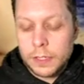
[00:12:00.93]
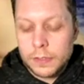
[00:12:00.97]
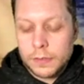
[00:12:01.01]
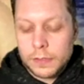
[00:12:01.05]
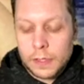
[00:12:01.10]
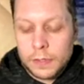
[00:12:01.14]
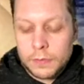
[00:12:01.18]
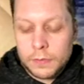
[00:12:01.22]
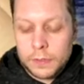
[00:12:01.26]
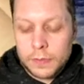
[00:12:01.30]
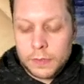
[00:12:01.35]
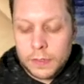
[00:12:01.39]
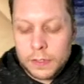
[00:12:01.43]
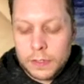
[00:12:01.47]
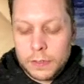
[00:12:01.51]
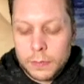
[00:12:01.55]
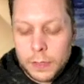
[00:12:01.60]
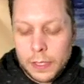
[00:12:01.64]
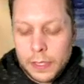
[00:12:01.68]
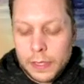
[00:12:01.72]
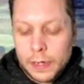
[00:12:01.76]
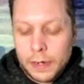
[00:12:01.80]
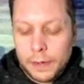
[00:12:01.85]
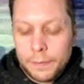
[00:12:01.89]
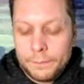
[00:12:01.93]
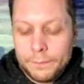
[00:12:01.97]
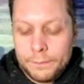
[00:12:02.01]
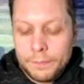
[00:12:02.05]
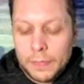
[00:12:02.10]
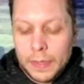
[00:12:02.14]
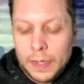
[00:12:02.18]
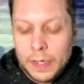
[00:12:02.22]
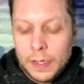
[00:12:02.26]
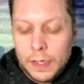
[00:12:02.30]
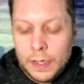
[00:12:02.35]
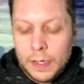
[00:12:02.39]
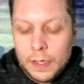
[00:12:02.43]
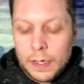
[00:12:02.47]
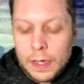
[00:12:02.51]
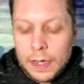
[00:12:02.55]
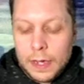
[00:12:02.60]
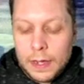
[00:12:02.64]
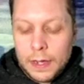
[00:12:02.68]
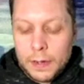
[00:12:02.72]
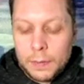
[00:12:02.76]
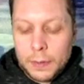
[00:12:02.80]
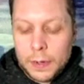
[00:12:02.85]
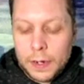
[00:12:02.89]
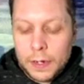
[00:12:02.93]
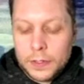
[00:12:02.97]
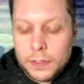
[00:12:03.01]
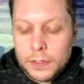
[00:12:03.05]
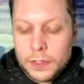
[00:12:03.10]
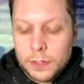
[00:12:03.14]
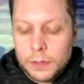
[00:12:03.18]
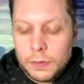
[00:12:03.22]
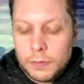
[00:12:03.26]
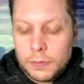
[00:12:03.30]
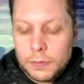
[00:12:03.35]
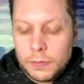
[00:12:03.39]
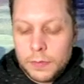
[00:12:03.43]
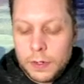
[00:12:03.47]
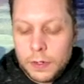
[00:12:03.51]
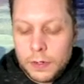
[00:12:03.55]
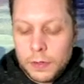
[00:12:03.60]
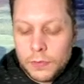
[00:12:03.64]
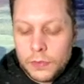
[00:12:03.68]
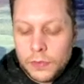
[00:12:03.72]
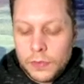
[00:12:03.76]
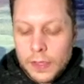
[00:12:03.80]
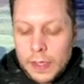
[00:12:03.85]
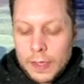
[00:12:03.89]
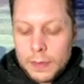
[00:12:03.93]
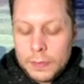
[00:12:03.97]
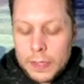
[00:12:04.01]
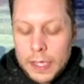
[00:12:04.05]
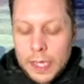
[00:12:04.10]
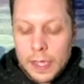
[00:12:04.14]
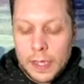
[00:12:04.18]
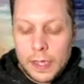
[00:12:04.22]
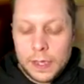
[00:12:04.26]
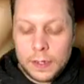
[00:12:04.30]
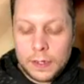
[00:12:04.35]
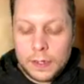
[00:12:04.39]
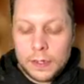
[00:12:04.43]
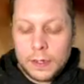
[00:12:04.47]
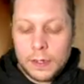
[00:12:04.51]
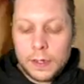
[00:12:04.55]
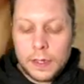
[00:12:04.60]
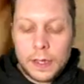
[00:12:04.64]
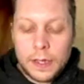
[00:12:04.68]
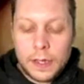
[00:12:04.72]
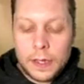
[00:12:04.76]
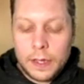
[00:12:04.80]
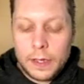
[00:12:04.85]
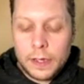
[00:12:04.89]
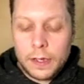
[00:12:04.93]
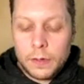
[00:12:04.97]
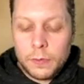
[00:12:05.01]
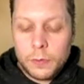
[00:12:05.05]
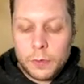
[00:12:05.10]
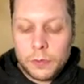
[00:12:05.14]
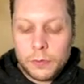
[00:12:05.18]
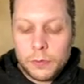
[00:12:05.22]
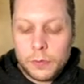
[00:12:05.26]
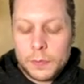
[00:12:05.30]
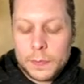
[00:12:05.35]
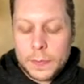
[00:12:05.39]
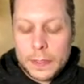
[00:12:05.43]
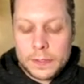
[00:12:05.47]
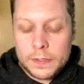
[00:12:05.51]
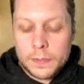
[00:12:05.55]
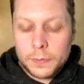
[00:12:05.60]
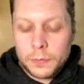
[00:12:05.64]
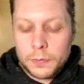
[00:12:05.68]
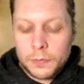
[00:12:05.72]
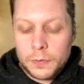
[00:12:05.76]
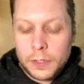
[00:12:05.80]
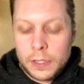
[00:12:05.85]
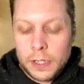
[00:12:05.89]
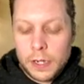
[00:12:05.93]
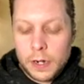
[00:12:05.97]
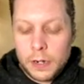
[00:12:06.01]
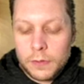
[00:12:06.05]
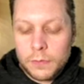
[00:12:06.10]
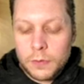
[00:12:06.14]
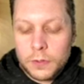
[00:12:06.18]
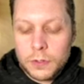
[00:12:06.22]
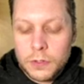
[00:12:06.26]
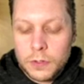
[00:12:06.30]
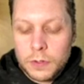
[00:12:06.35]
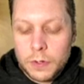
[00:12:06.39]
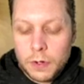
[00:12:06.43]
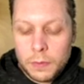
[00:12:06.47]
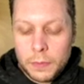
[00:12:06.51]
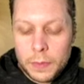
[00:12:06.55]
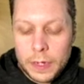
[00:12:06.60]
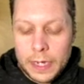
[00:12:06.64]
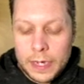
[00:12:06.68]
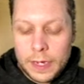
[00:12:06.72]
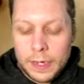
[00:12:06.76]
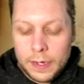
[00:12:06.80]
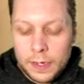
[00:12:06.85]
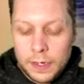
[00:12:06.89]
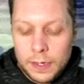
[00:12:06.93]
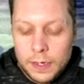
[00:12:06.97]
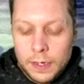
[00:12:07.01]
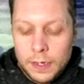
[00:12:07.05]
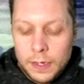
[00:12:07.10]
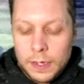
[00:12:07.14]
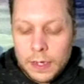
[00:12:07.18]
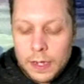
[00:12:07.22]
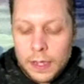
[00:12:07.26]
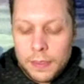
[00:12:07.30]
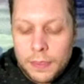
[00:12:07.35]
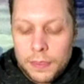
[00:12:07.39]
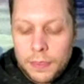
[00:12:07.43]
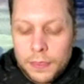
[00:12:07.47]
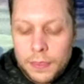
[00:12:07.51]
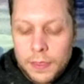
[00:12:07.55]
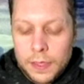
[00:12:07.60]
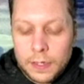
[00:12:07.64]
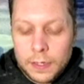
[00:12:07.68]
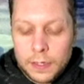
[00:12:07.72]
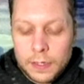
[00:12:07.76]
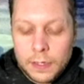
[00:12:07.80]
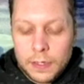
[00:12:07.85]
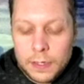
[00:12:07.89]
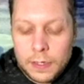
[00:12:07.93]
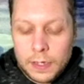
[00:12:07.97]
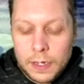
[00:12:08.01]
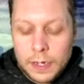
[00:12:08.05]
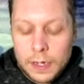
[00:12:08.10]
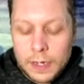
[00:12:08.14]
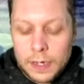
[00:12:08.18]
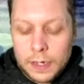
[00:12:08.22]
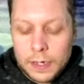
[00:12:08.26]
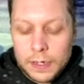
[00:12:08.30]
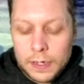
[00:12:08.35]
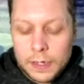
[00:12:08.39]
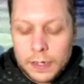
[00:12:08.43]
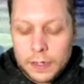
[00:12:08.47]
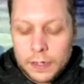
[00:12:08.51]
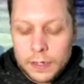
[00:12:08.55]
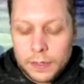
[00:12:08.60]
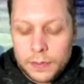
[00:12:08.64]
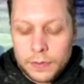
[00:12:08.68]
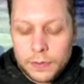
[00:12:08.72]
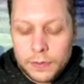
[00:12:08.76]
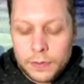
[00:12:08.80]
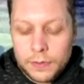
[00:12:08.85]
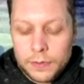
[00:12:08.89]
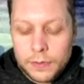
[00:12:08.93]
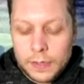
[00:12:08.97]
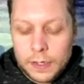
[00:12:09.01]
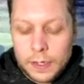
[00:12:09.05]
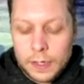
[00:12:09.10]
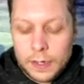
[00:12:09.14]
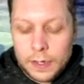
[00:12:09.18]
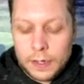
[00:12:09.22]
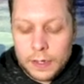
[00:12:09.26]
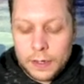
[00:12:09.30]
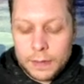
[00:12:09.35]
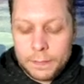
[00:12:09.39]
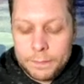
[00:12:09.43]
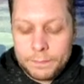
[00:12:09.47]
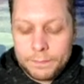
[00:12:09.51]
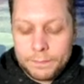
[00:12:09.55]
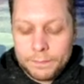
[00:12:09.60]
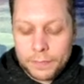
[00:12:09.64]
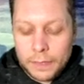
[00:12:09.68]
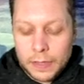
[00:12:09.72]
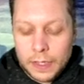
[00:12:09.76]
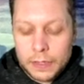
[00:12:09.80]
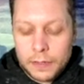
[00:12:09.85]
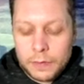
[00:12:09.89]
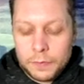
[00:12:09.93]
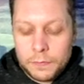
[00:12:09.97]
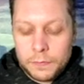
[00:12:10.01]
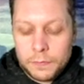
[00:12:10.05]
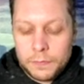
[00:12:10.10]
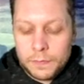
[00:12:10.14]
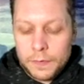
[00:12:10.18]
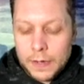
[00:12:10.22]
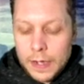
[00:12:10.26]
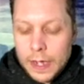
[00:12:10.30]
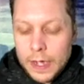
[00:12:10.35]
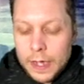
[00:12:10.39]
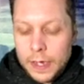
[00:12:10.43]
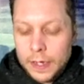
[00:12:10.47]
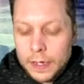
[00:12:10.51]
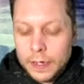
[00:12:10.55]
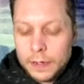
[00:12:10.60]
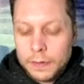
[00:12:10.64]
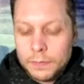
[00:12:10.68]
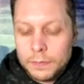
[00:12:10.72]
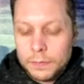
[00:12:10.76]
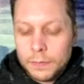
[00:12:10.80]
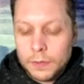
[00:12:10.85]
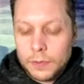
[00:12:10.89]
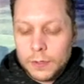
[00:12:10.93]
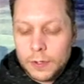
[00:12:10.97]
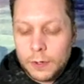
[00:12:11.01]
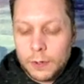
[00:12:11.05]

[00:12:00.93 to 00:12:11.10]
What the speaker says: obviously to be there. But I don't know if Sam Yang was responsible for the art for Dromai. I think it is Phi. So